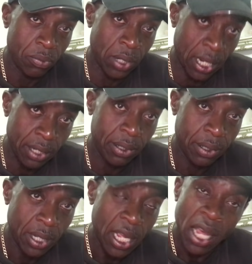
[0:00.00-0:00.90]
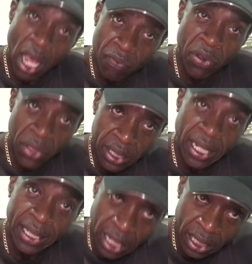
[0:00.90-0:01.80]
Right? Everything
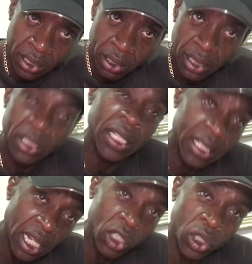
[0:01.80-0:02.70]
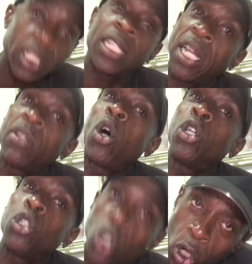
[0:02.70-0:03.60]
they've done to this country, they've done
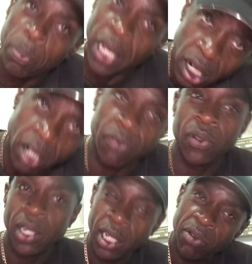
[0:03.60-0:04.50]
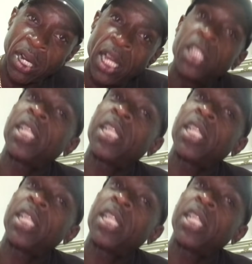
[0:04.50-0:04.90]
on your behalf, right?